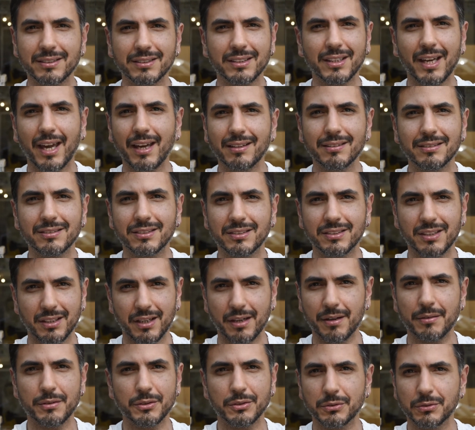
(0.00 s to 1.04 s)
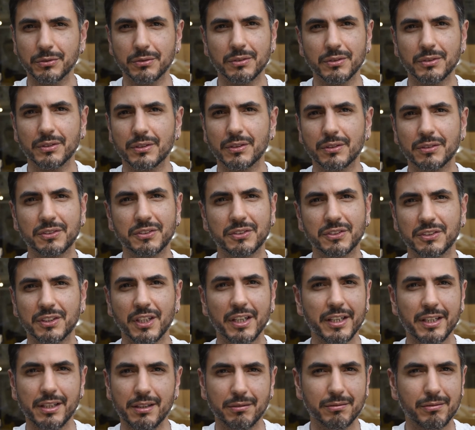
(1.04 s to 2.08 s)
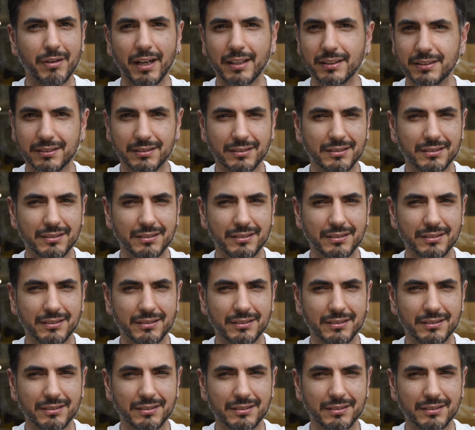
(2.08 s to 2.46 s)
case scenario study, right?